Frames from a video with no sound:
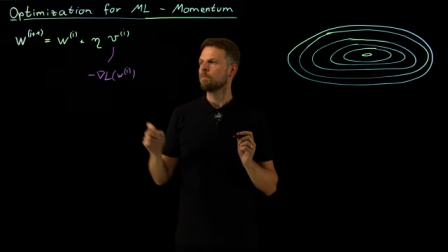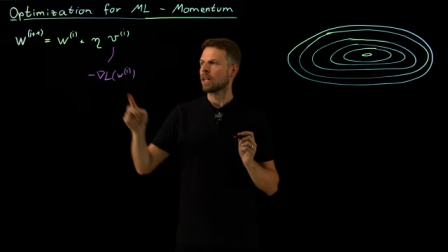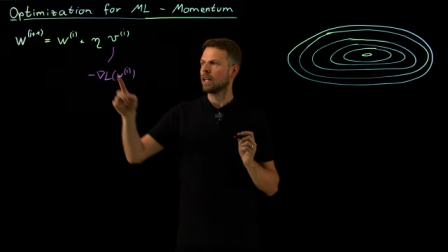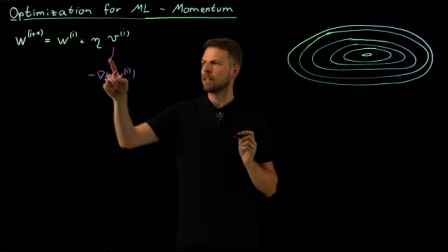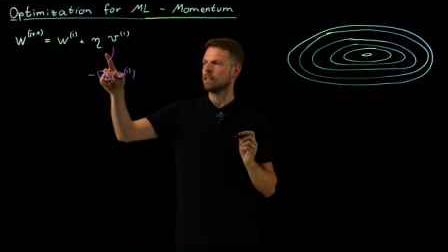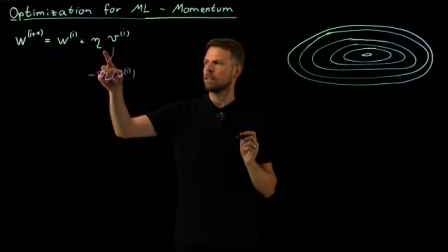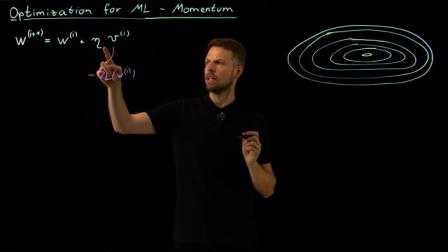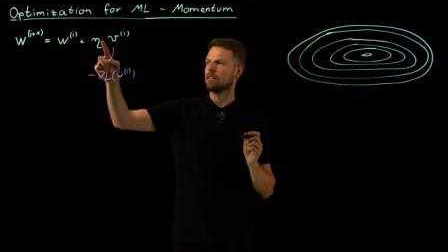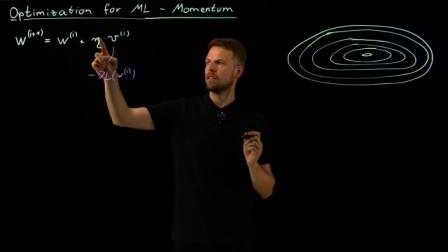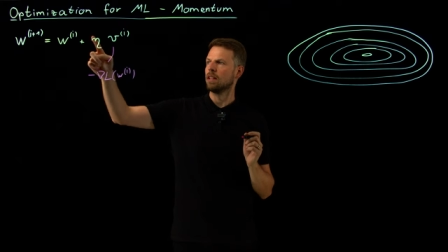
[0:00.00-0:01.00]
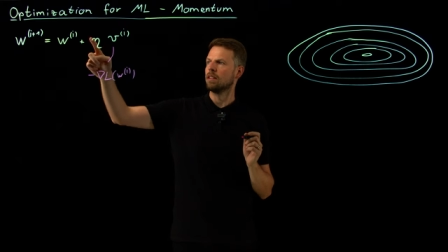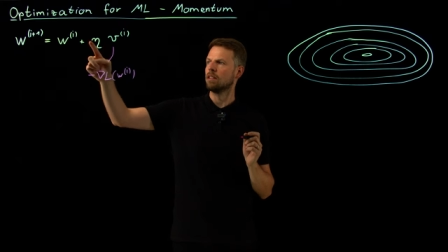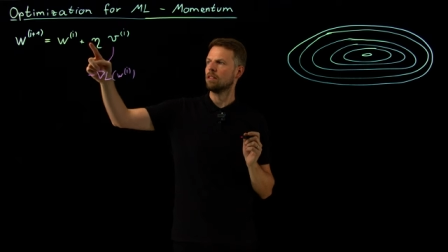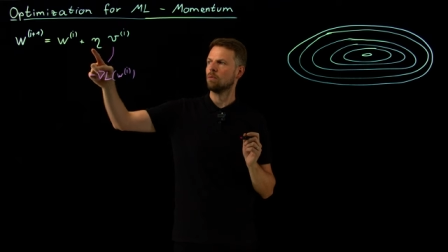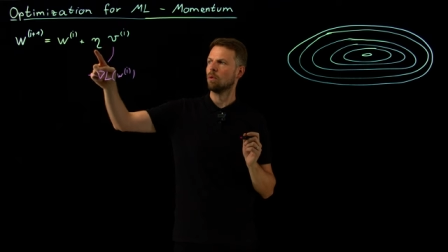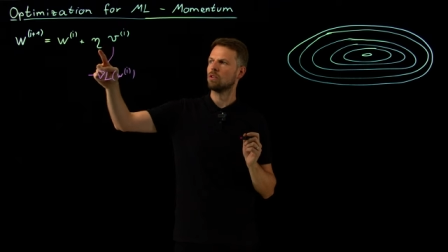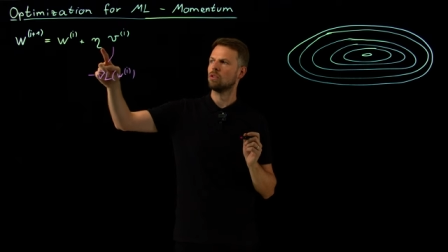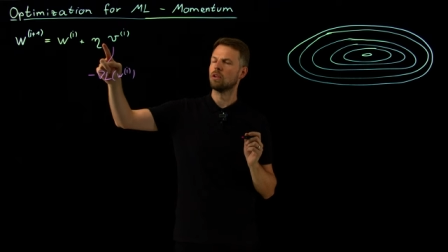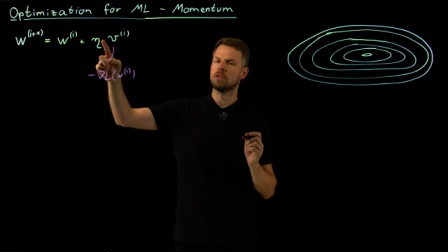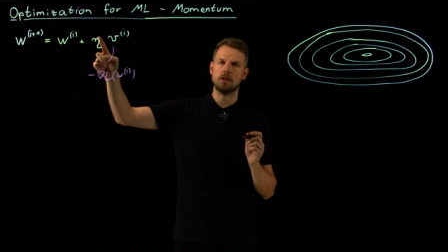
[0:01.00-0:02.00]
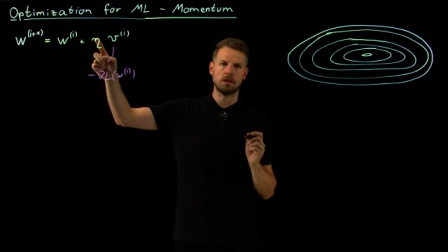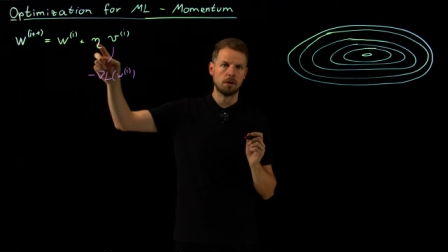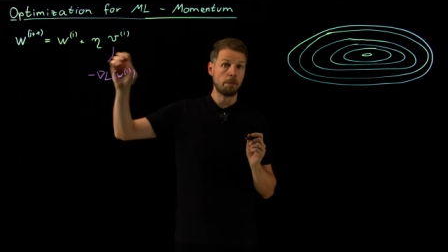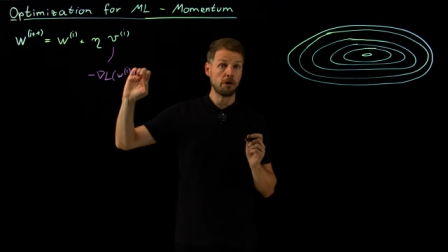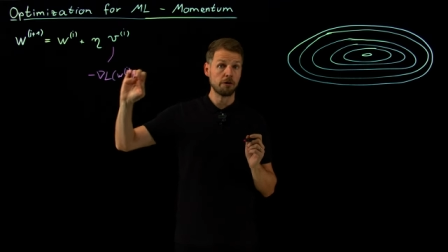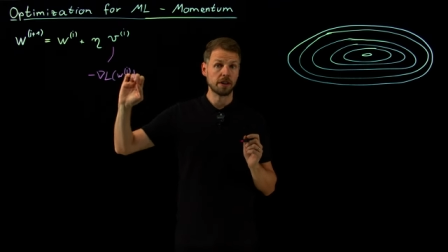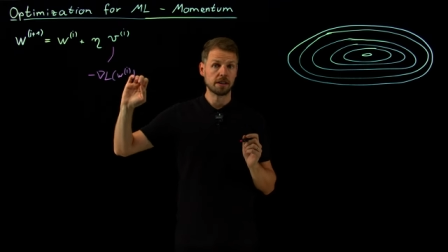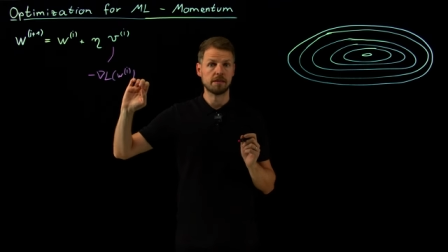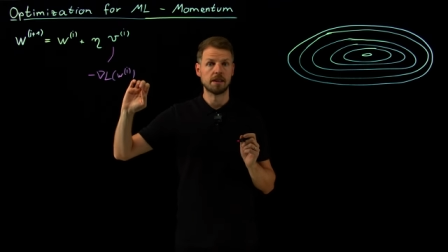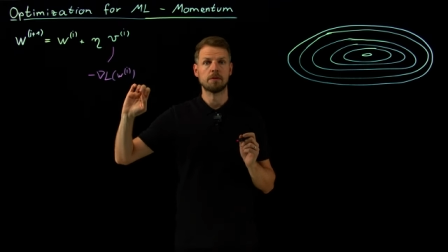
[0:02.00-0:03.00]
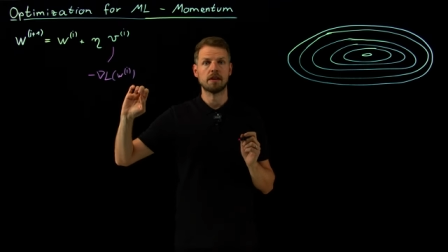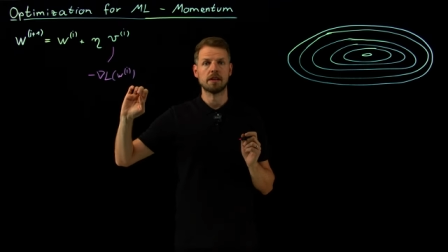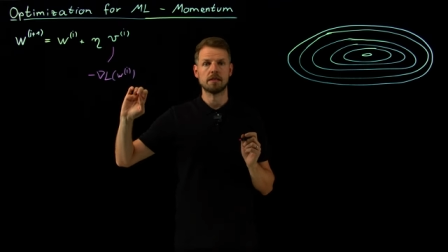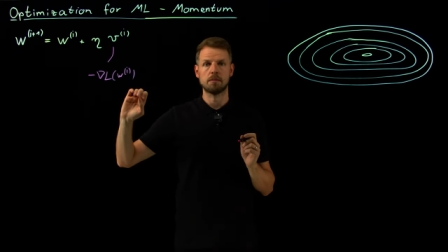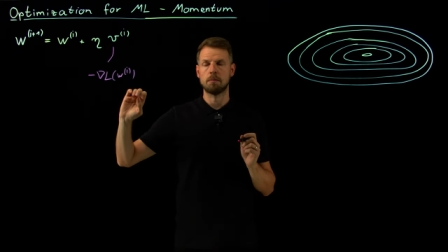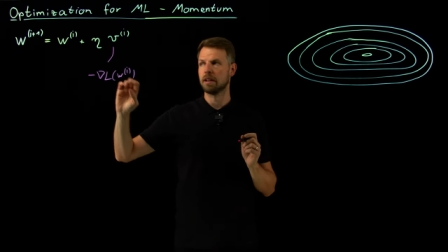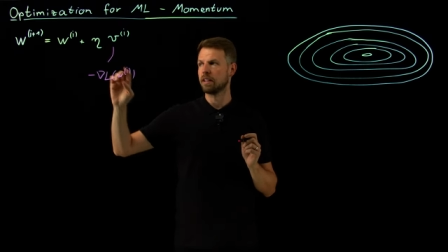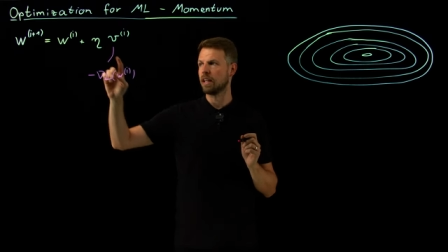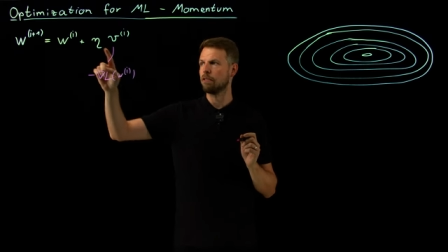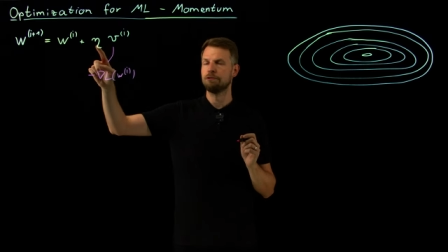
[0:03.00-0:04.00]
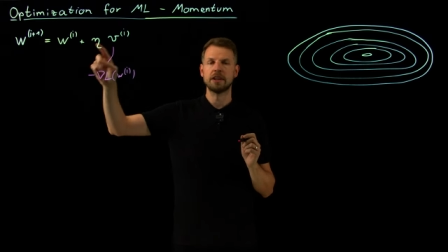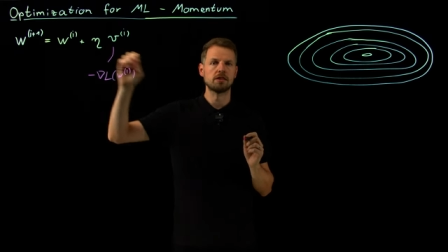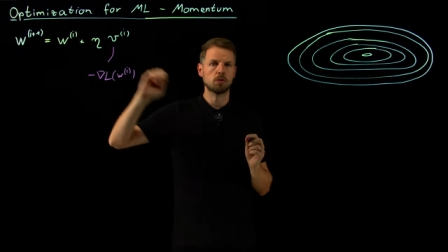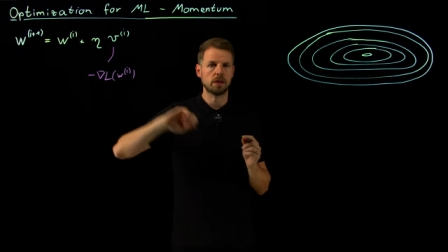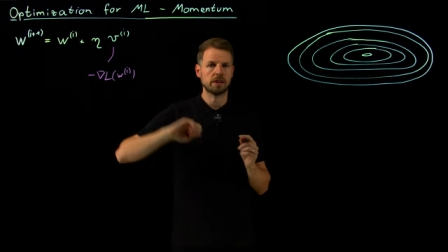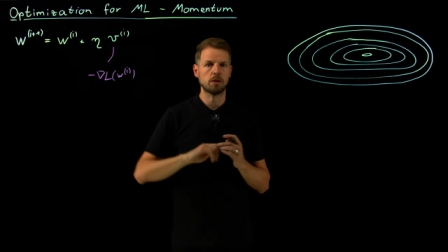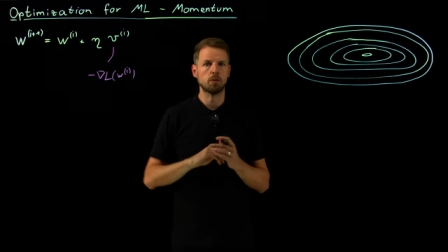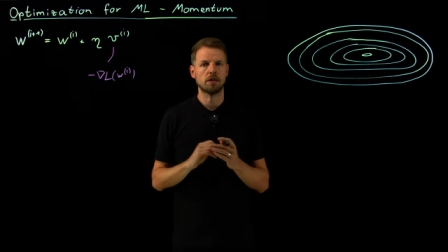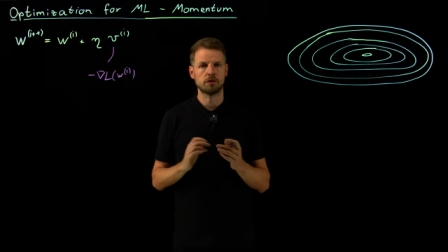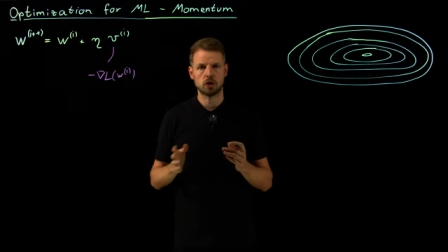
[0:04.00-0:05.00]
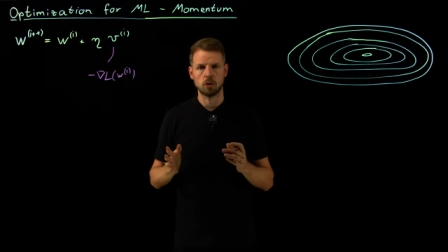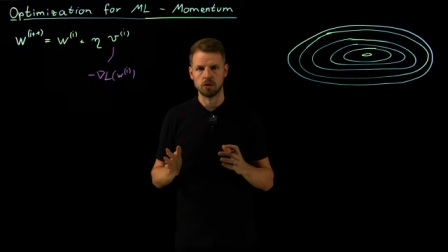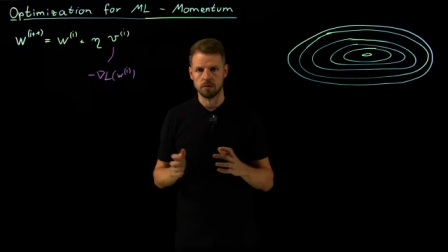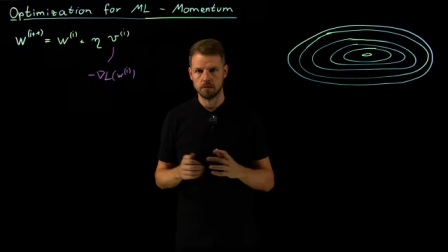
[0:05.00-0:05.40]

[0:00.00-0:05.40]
And let's say this was not the perfect step size, but a fixed one that we have chosen.